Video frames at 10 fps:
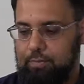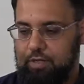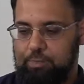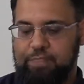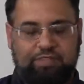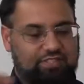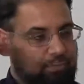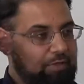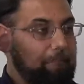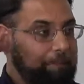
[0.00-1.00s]
but some
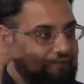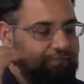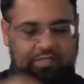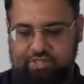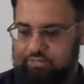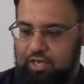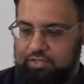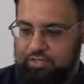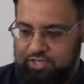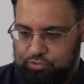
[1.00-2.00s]
of the big reasons are
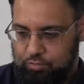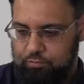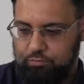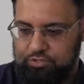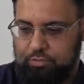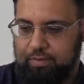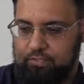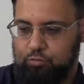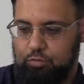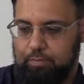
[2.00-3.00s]
either this one, which I'm about to
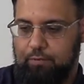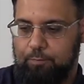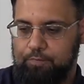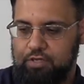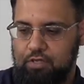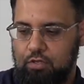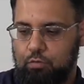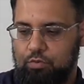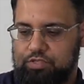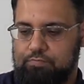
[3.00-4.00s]
talk about,
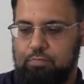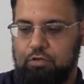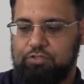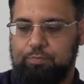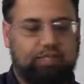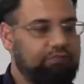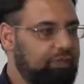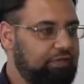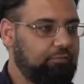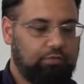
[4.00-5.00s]
which is multiple
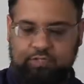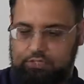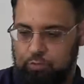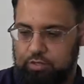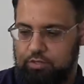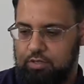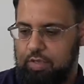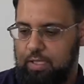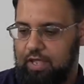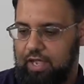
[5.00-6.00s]
never-ending reward. This one,
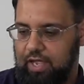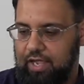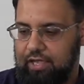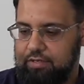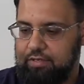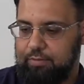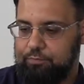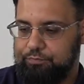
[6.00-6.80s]
and